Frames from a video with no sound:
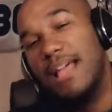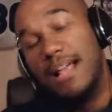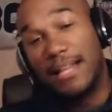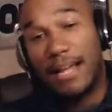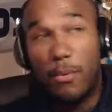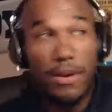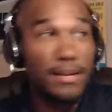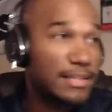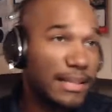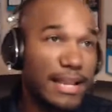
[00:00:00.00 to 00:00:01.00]
Like I
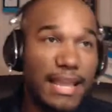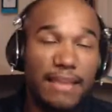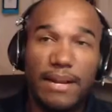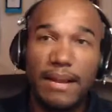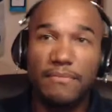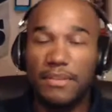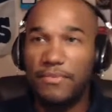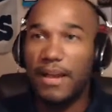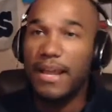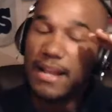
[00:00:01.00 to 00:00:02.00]
wanted, like even after the
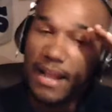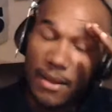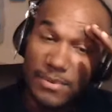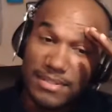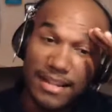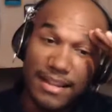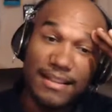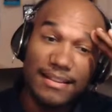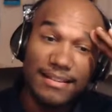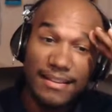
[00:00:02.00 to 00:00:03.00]
fight, I was like,